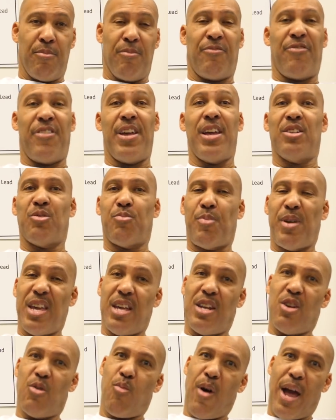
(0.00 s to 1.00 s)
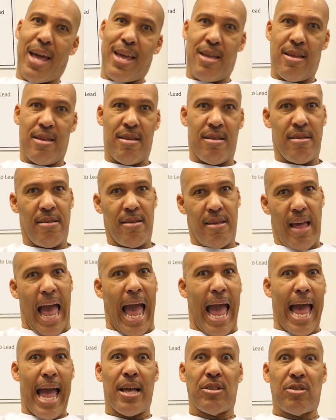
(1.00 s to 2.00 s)
Fingers be in the way. The
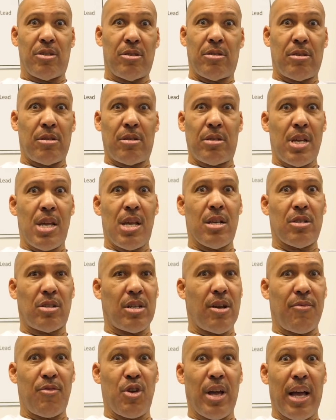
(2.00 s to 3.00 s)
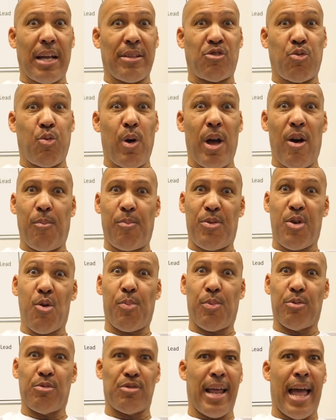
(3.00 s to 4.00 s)
eyes is seeing stuff. You got 12
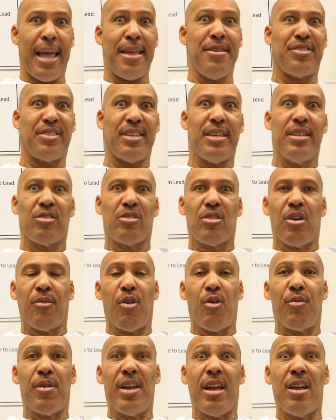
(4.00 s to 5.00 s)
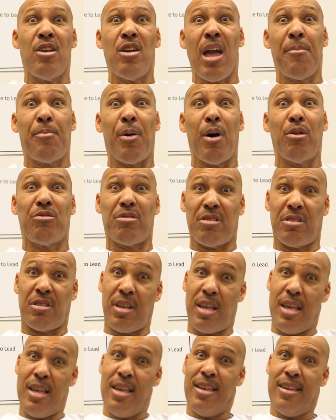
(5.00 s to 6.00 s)
pupils. Now you're seeing stuff over here you ain't supposed to
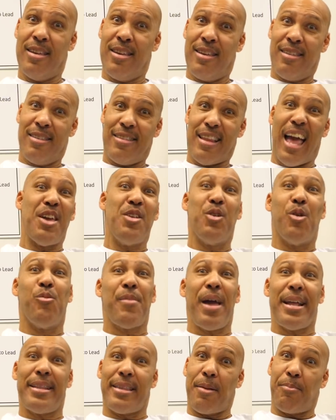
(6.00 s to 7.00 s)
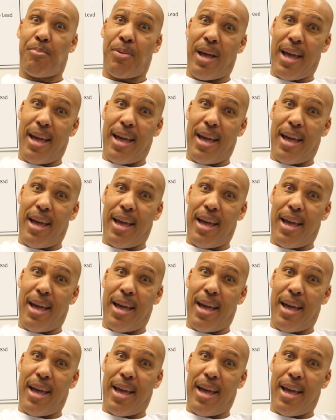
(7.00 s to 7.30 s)
see. Now you don't make that pass.